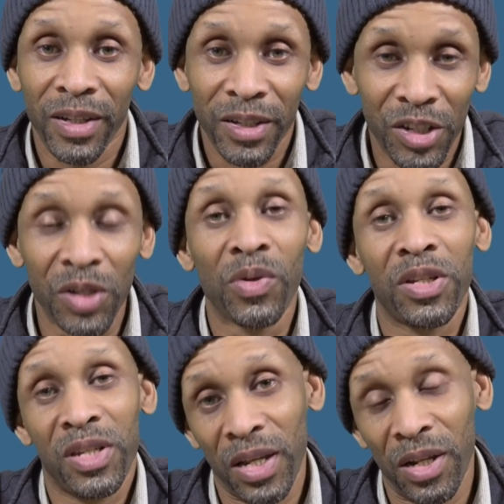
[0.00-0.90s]
she will
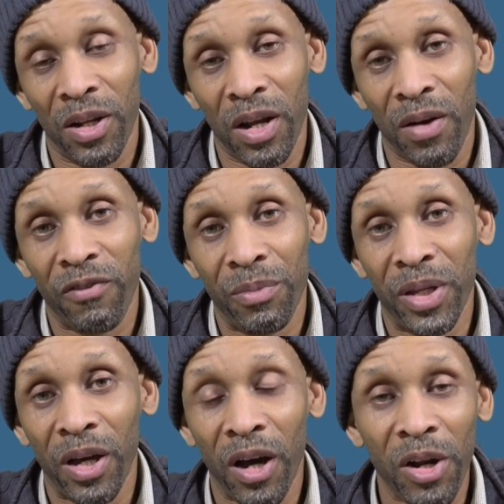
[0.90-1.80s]
set the alarm for
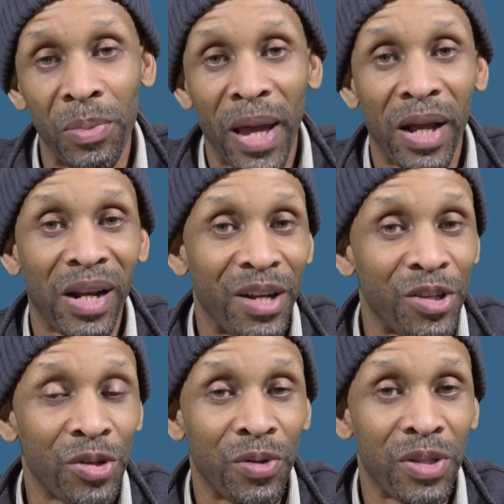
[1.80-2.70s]
me automatically at a
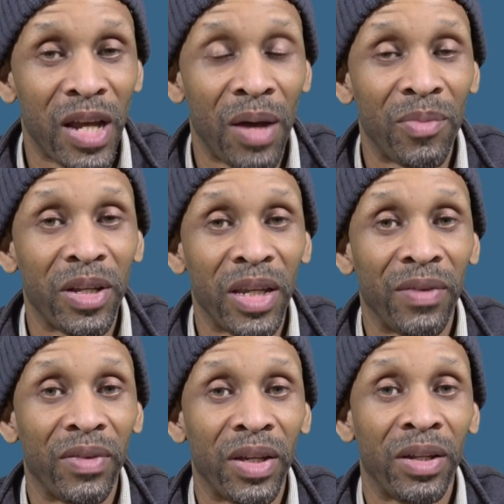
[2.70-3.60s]
certain time of the
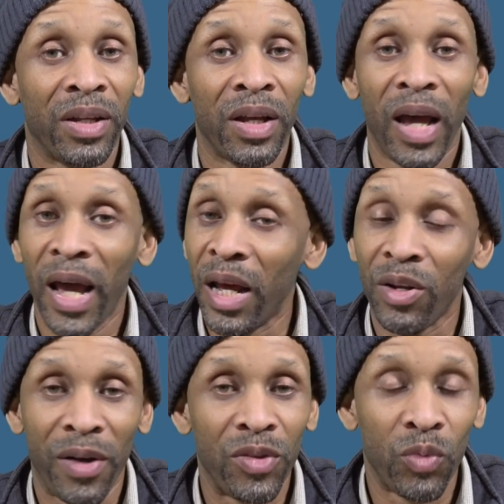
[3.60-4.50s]
evening and I
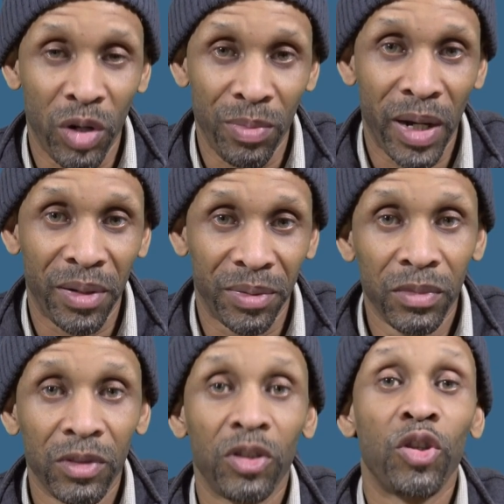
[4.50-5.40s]
don't have to worry about it.
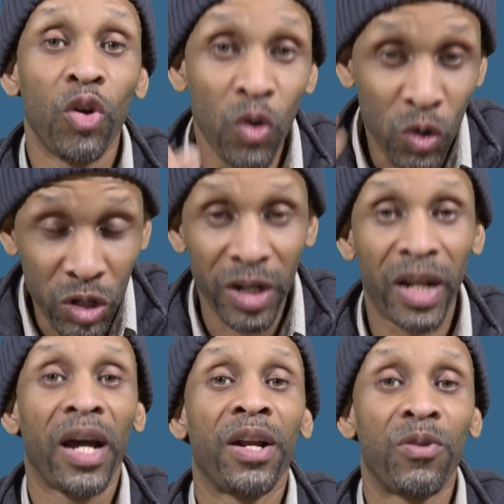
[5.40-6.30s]
So those are the
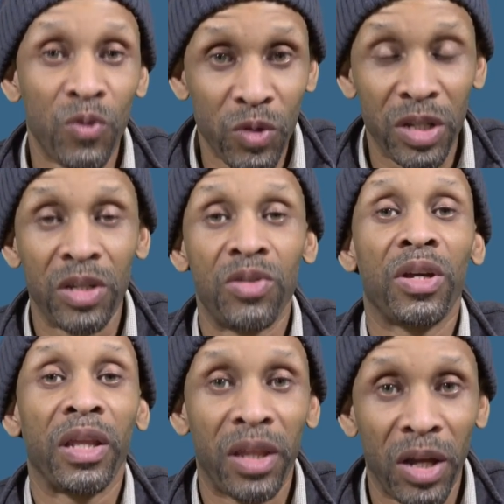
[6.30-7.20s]
kind of routines
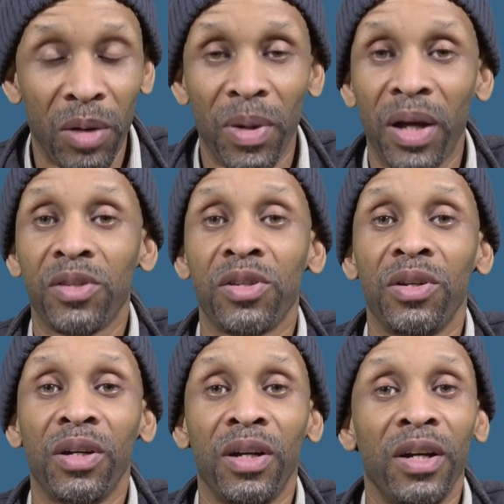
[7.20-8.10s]
you can think about.
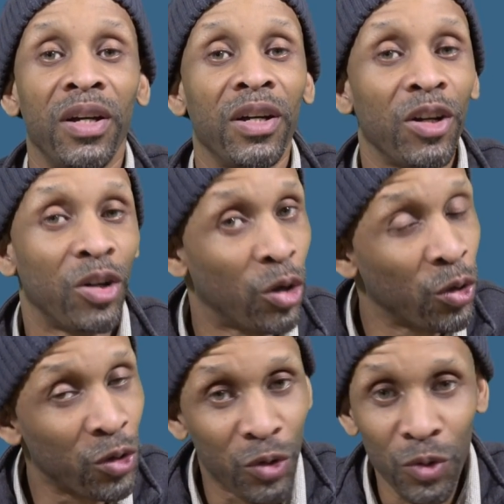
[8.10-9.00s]
So
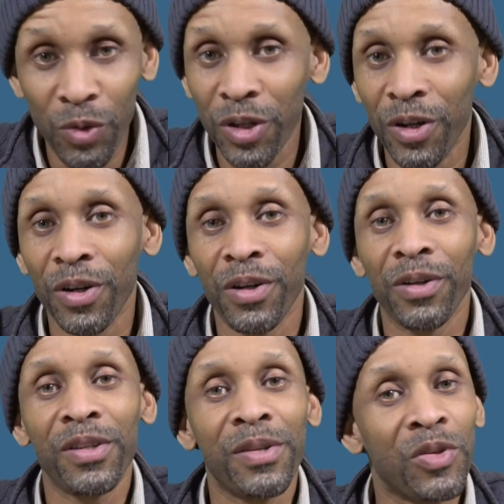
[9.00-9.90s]
go through
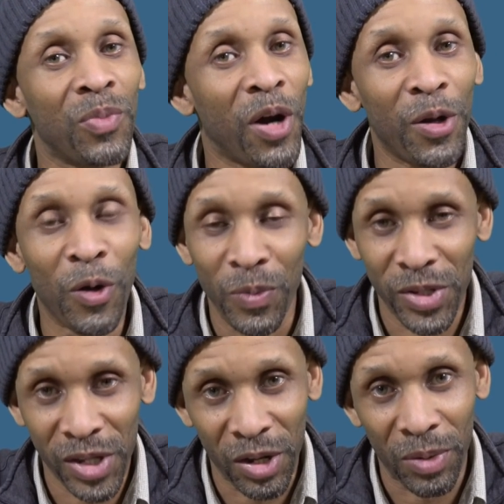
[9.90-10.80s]
your smart home
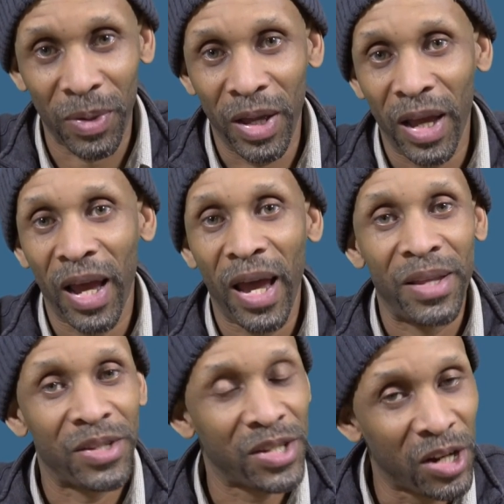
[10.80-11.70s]
setup
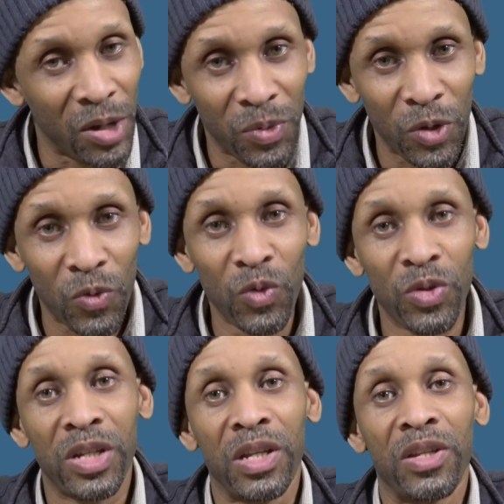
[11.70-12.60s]
and set up your
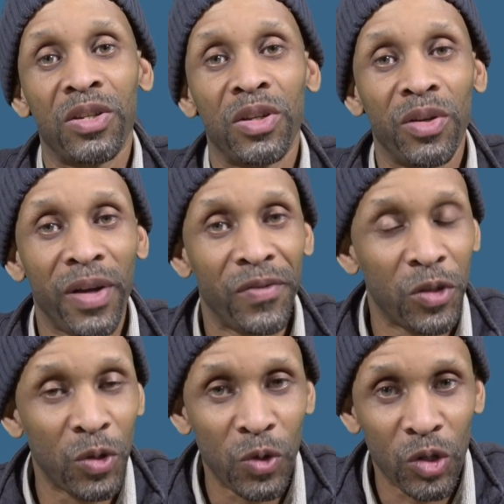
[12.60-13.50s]
routine so you don't have to
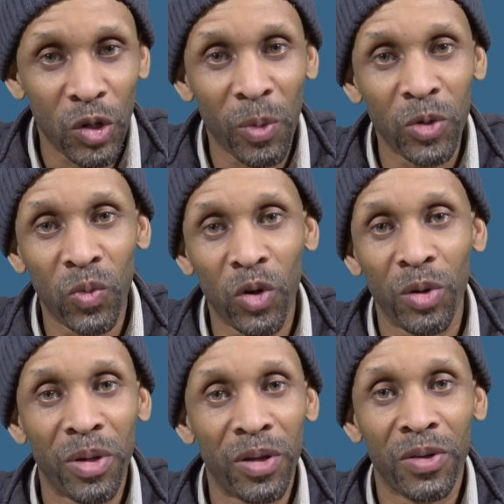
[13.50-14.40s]
do so much
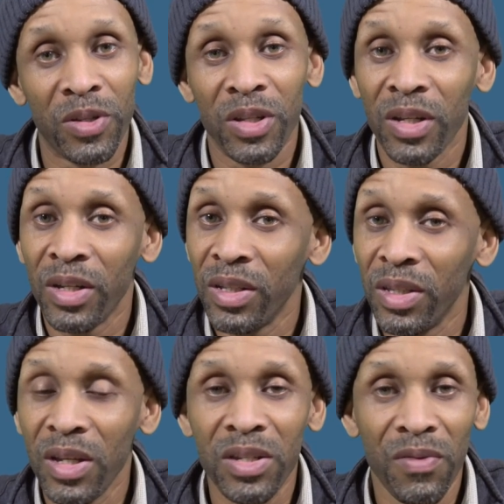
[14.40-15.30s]
work because
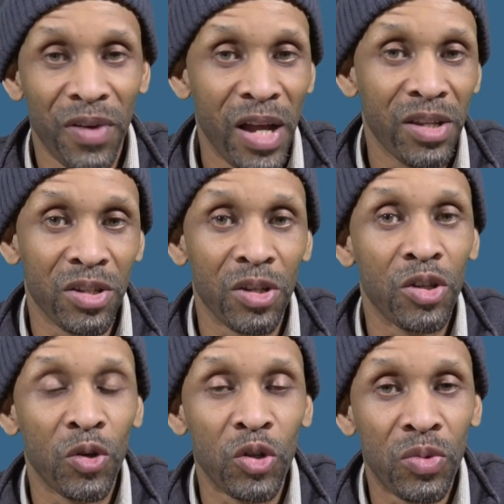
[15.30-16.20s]
these devices are
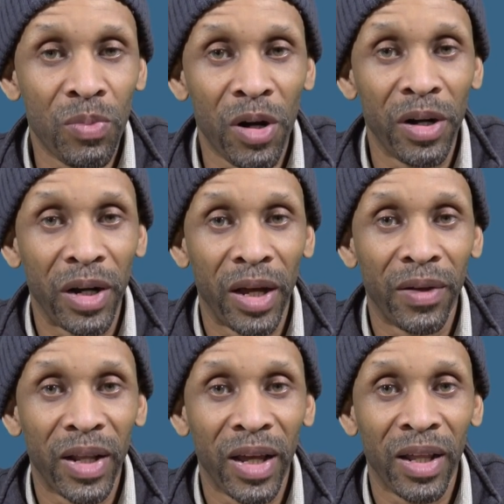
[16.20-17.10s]
so smart
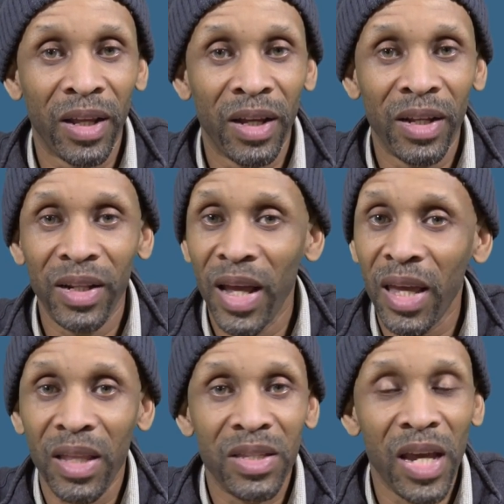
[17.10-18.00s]
now that they
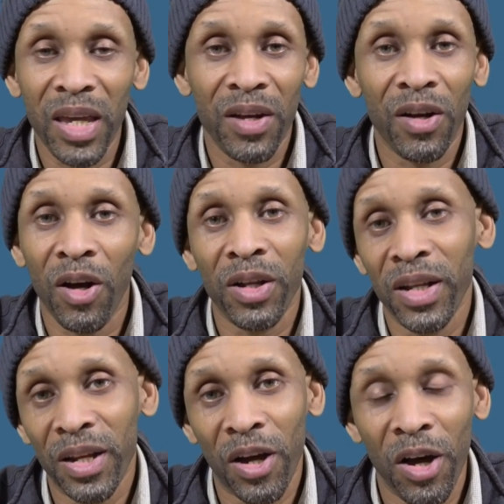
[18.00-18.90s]
can take care of all of
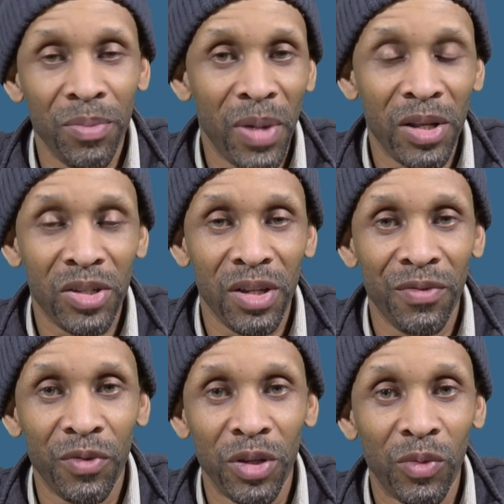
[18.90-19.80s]
that automated
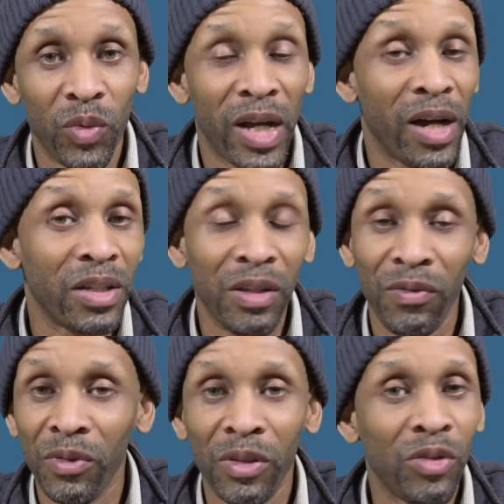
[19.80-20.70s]
stuff for you without
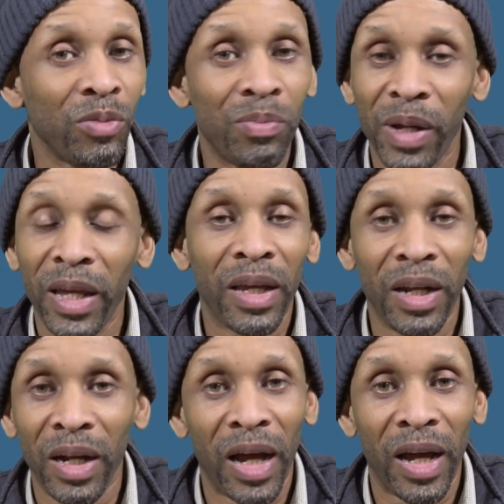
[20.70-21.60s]
even you blinking
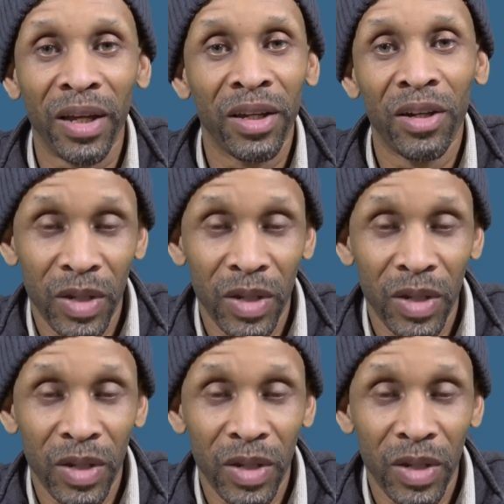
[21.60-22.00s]
an eye.